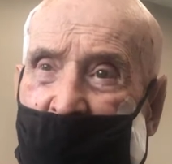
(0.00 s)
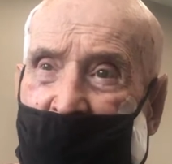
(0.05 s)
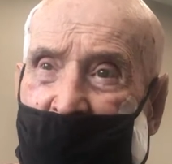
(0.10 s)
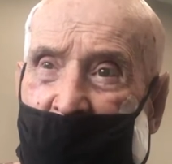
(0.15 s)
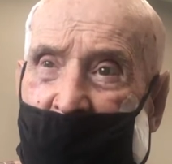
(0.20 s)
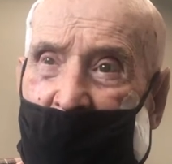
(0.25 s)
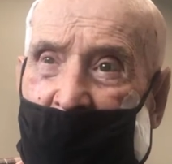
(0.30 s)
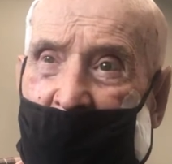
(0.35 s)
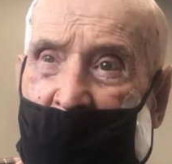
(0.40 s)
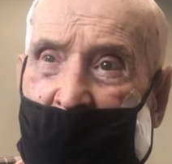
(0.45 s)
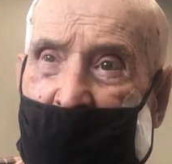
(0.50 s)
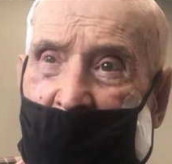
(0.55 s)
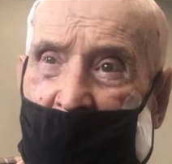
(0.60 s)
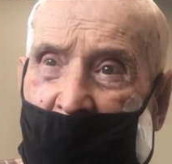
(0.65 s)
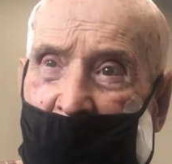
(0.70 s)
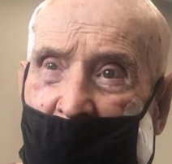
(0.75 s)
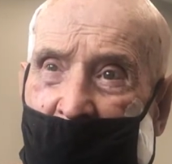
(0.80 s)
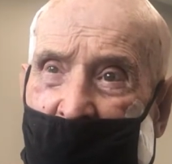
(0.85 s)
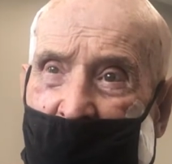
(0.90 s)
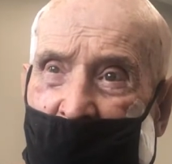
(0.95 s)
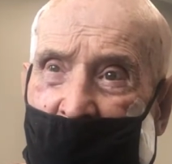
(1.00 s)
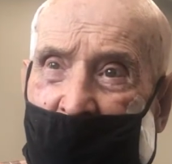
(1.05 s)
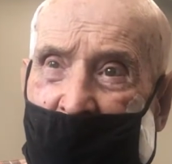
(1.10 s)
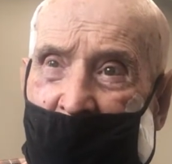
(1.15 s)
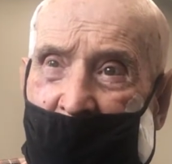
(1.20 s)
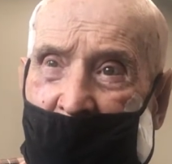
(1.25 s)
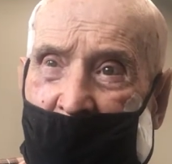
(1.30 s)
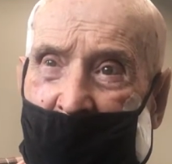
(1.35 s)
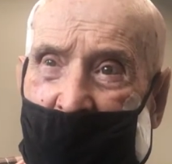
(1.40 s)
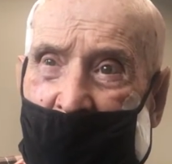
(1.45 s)
They'd come and get them and
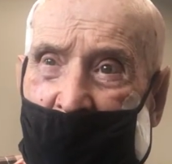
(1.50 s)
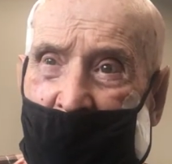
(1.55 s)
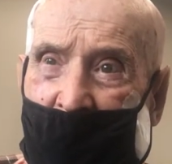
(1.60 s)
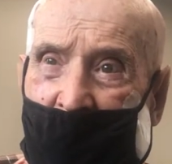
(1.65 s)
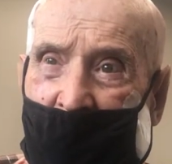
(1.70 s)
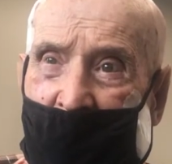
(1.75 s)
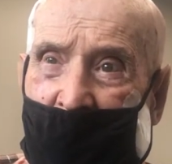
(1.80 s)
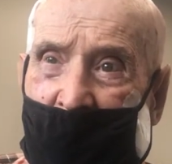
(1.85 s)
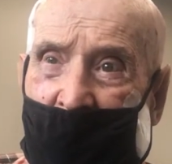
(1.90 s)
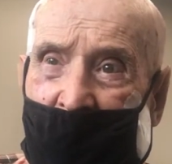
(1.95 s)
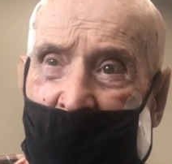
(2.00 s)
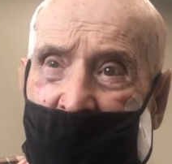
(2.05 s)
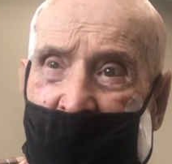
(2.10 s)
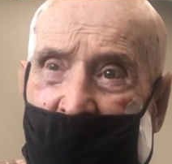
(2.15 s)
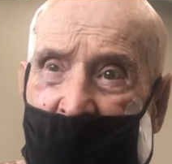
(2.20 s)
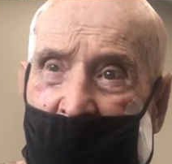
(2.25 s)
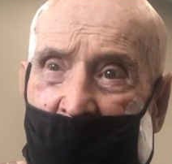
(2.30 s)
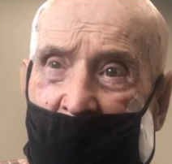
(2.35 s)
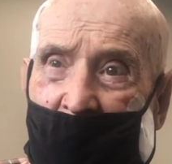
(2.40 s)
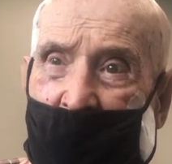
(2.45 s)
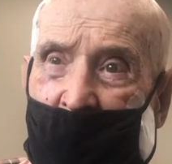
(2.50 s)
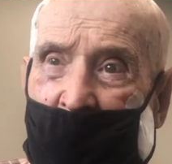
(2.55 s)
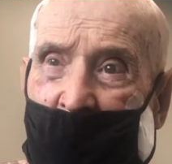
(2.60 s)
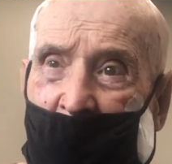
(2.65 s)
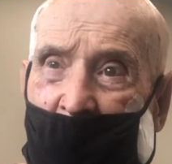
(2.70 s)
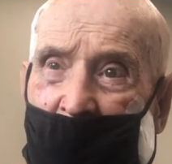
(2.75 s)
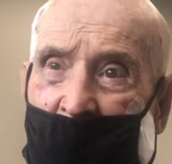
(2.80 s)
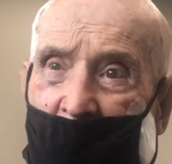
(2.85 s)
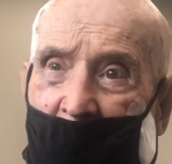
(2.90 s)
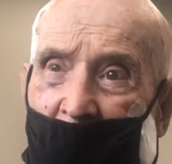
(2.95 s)
take them and scrub them
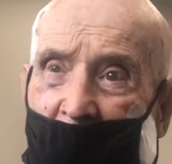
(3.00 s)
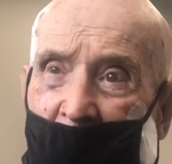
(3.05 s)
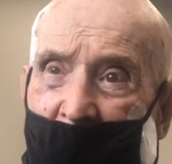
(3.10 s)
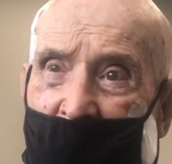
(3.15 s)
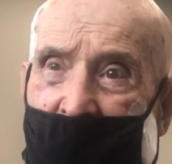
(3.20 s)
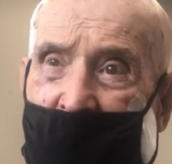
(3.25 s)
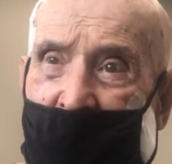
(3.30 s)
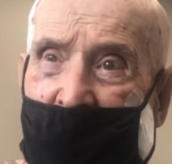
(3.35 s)
on rocks,